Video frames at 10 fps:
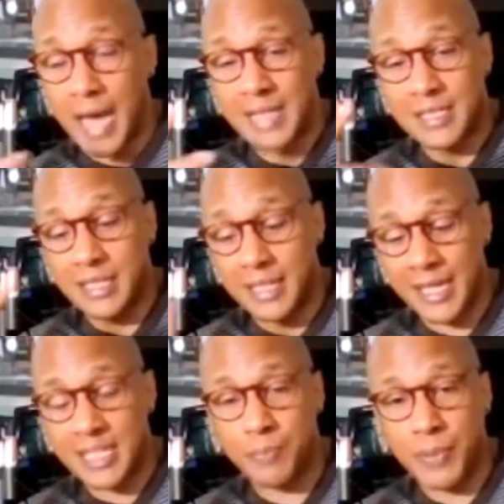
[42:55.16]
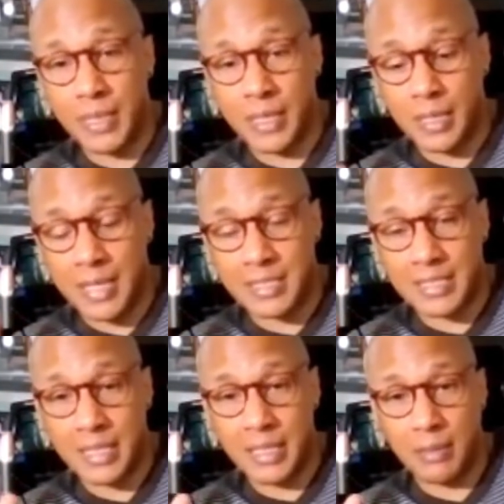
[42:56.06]
I see ESPN, I
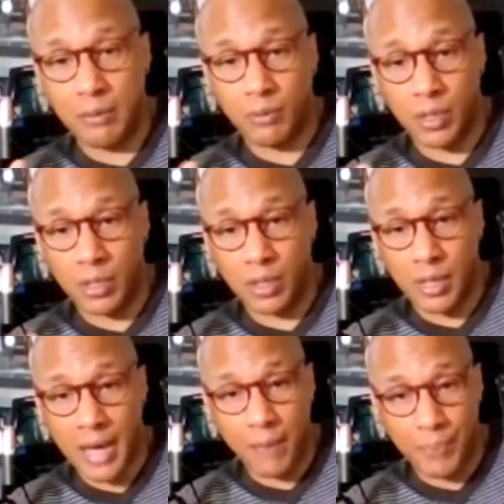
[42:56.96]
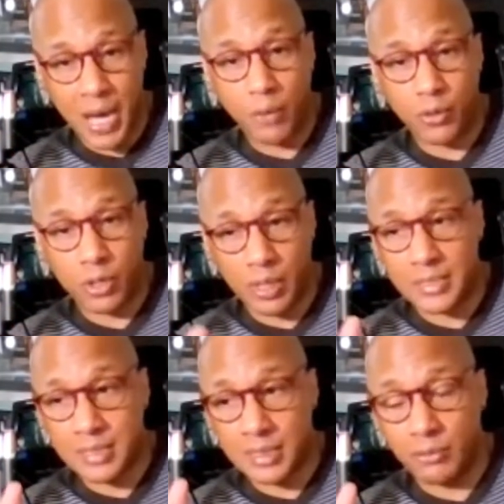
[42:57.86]
see IPower,
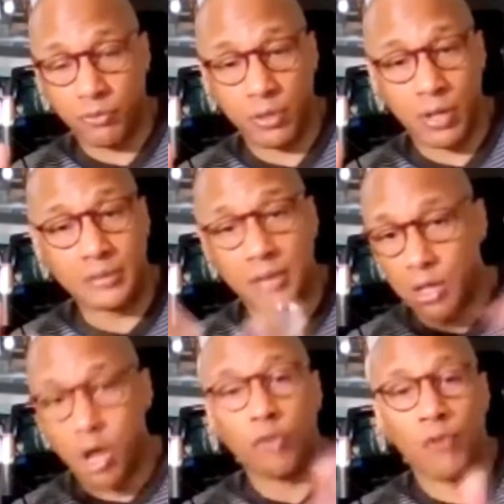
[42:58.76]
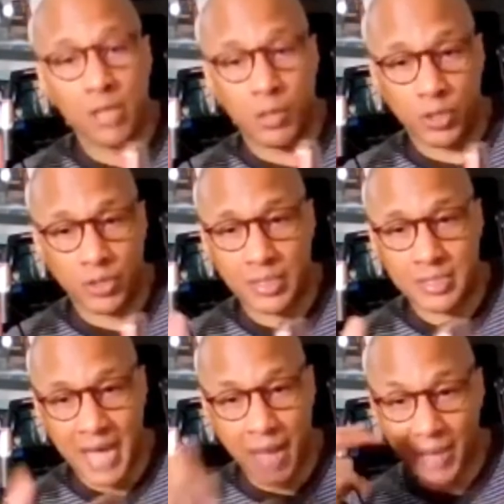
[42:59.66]
I see, I look at all the radio one
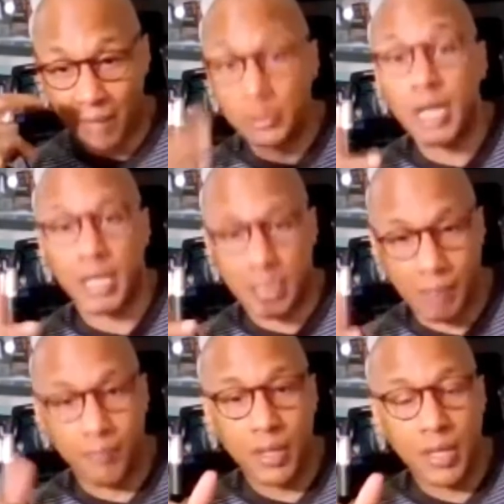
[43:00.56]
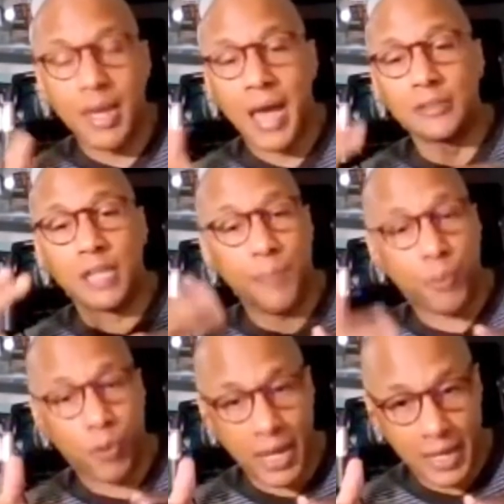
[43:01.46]
things. mean, I look at
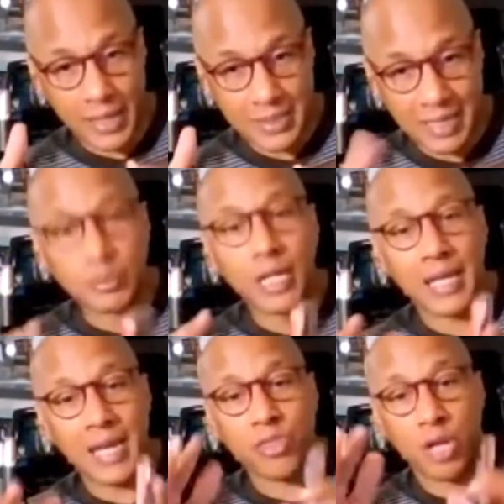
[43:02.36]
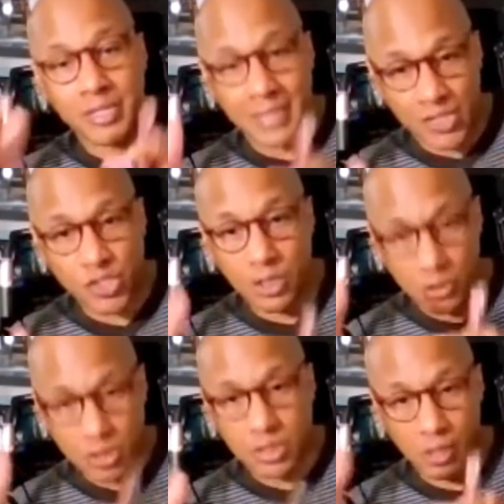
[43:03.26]
Praise, I'm looking at their
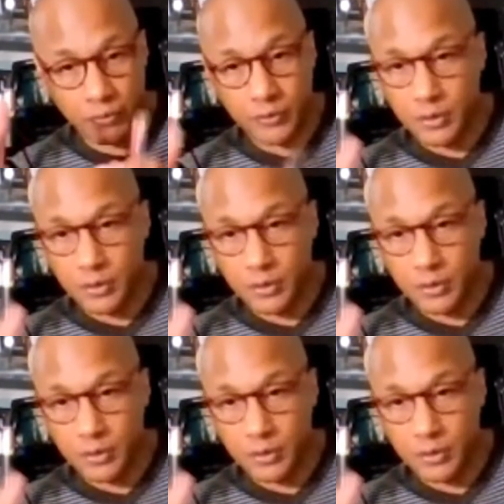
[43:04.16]
digital stuff.